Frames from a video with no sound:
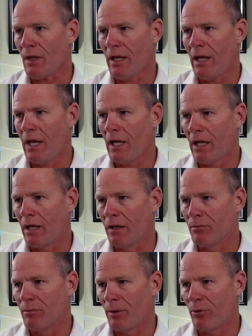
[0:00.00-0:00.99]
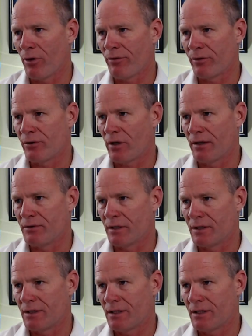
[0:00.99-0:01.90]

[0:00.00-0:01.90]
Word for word: And my boyfriend drives a